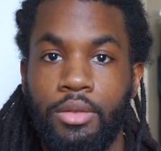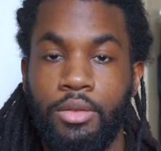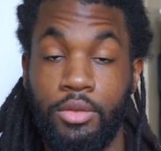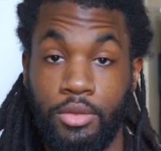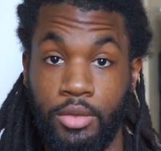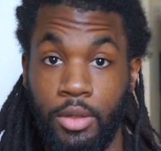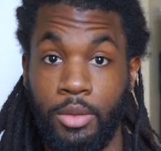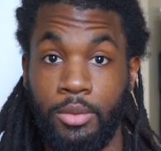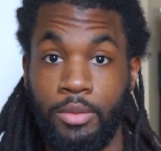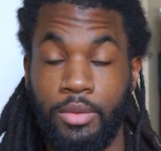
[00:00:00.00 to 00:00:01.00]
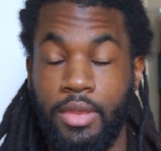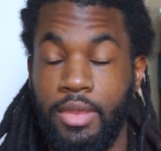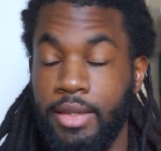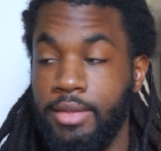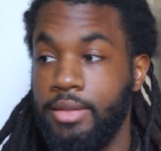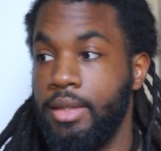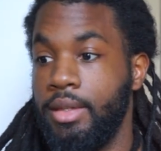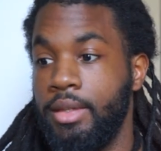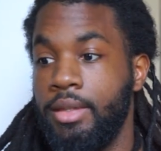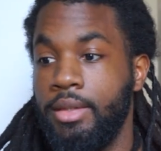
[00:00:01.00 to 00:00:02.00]
so this
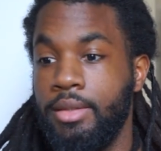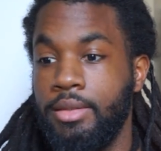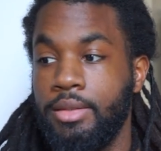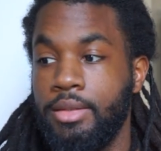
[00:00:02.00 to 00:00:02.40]
is